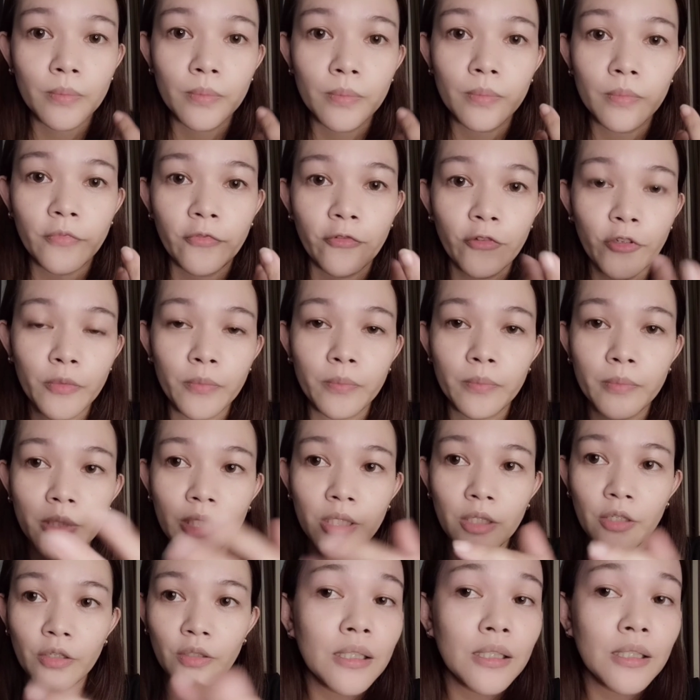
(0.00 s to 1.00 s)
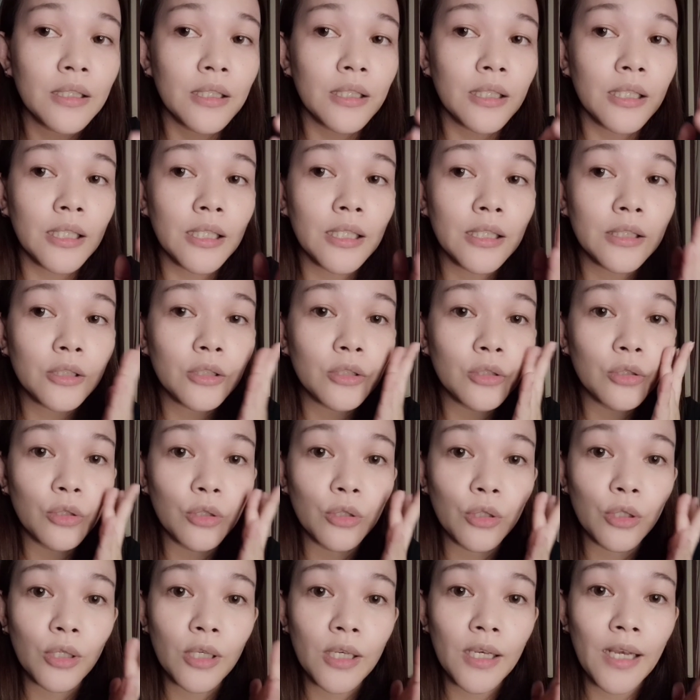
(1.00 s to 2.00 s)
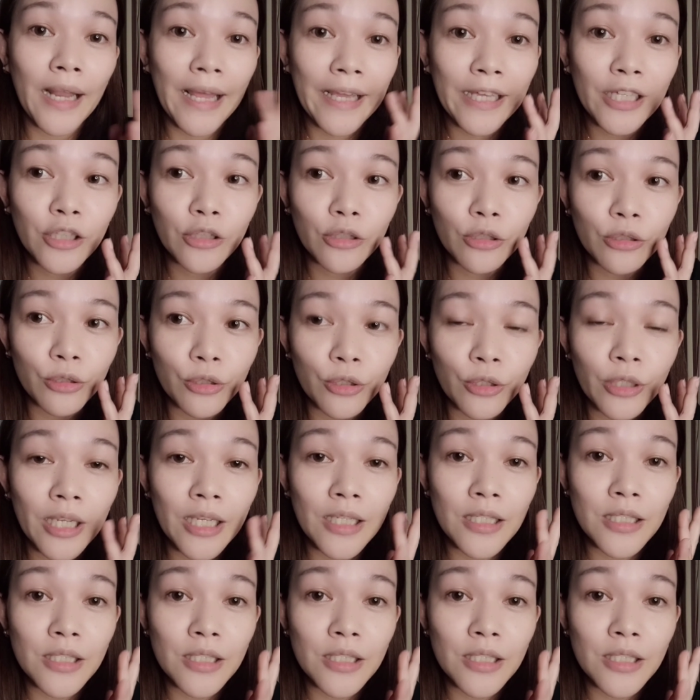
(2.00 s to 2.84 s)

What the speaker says: From here. Ito, lighter and